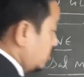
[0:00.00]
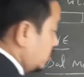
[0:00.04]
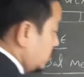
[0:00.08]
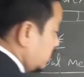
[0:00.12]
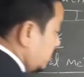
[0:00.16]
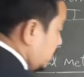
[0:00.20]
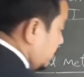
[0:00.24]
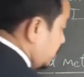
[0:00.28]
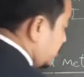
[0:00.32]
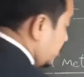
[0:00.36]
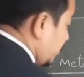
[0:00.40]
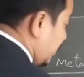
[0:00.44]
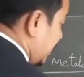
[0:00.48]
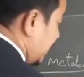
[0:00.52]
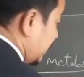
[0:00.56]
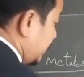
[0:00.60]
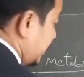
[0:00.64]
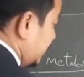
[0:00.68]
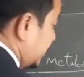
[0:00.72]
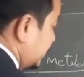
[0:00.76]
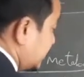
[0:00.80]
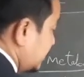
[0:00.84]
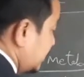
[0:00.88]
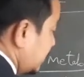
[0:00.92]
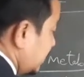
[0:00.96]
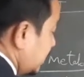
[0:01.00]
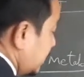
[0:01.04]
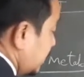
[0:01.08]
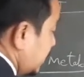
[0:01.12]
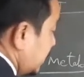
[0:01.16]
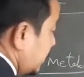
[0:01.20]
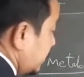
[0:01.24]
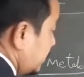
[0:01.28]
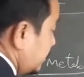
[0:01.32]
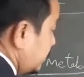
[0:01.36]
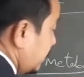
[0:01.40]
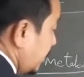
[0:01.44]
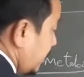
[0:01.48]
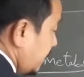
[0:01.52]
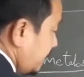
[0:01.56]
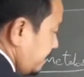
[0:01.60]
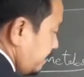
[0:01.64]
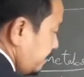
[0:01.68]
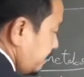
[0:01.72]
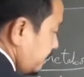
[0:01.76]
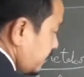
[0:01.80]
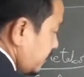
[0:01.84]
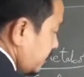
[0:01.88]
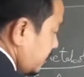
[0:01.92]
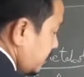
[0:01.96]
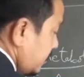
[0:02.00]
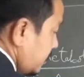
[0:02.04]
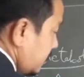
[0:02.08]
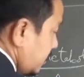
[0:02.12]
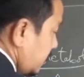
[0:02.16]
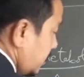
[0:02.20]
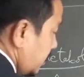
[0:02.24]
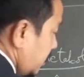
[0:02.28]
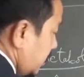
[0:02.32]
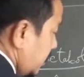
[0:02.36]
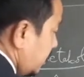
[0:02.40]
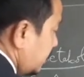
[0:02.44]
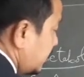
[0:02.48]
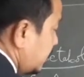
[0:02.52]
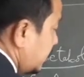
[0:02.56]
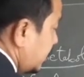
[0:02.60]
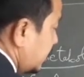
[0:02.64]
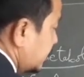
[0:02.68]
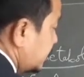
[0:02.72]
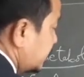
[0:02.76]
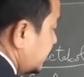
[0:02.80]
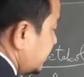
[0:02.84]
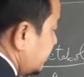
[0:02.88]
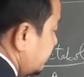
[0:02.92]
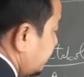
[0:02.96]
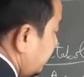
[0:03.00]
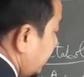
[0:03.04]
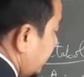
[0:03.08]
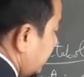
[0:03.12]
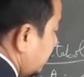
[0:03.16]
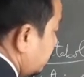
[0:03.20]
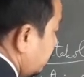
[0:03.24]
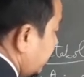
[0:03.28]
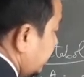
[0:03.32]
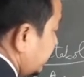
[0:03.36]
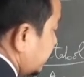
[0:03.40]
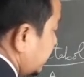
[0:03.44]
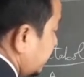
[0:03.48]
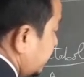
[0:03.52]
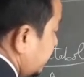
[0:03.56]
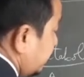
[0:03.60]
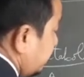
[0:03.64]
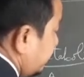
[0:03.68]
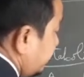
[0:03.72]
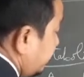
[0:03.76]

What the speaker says: Number one is your simple goiter.